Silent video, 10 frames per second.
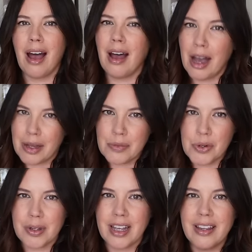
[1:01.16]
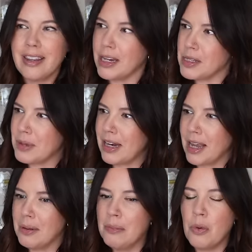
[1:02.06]
I am Julia, that is my
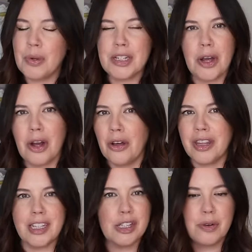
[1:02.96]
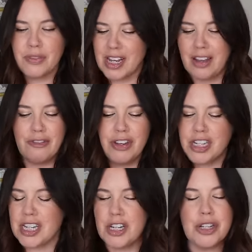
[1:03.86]
name. We talk all things thrifting and
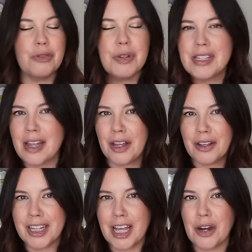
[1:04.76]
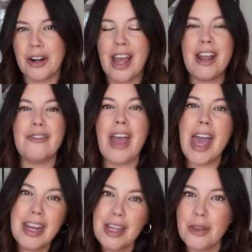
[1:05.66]
vintage and reselling on the internet. If
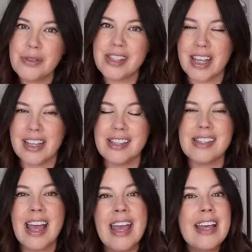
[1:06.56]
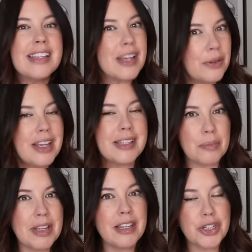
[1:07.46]
any of those things sound like
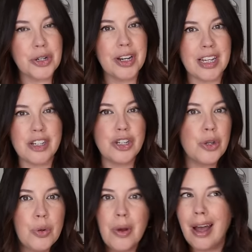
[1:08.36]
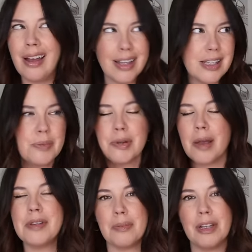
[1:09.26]
something that you're into, uh, hit
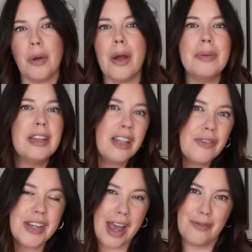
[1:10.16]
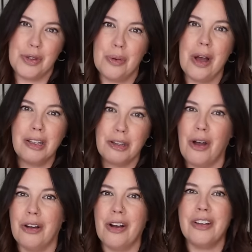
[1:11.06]
subscribe down below. I would love to have you
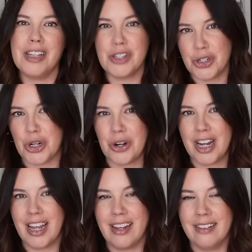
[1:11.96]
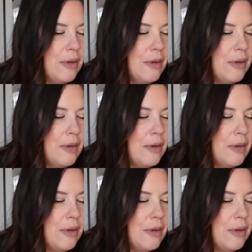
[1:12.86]
along on this journey.